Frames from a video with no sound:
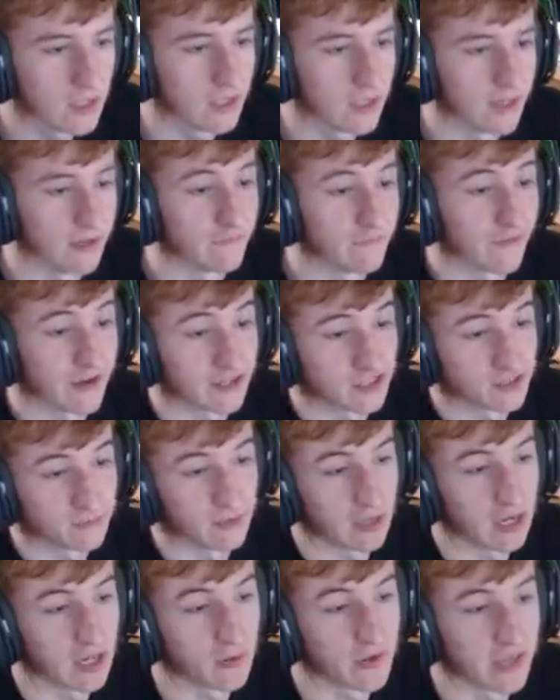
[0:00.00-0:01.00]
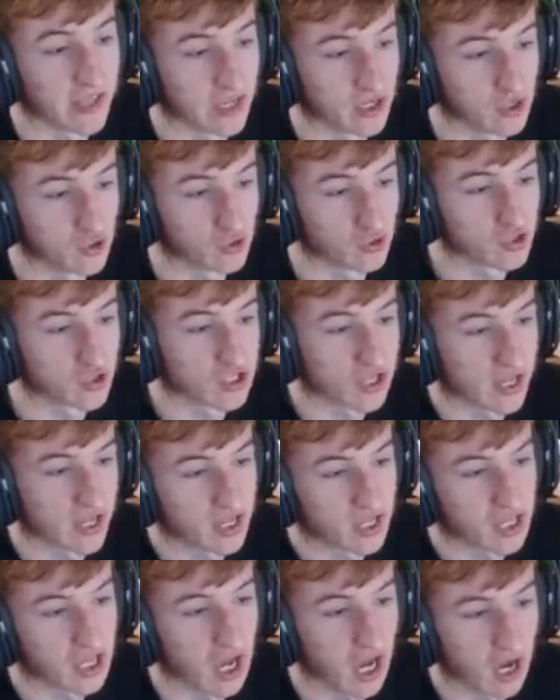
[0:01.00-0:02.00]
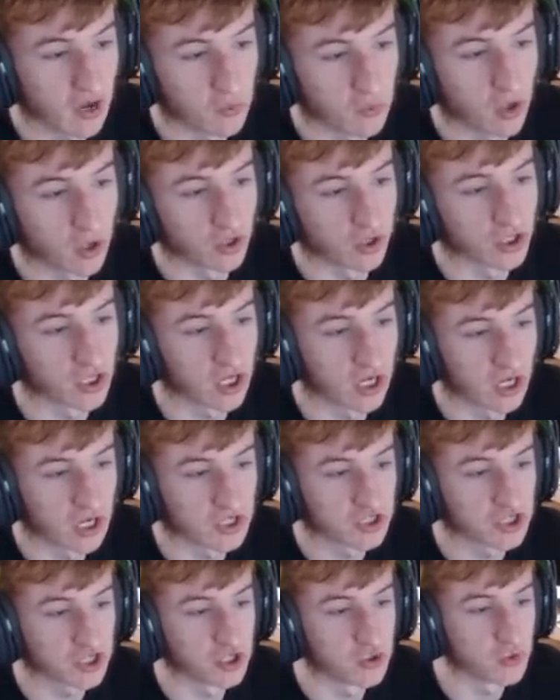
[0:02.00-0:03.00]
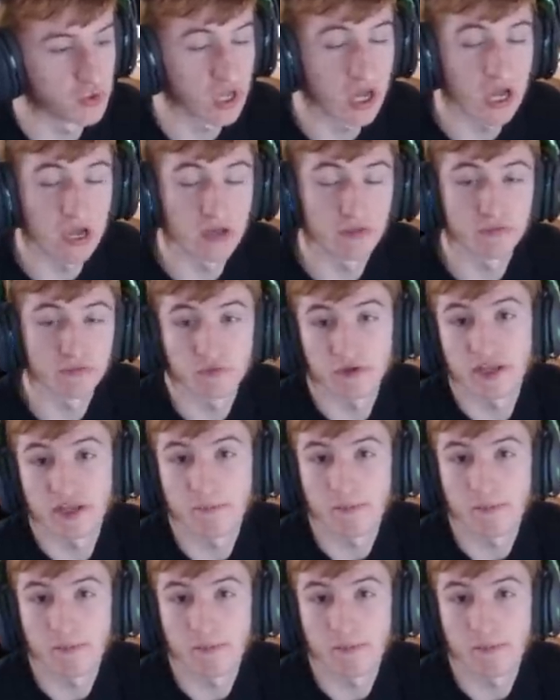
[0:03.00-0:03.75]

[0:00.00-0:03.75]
In fact, below it, it does say car one, car two, car three.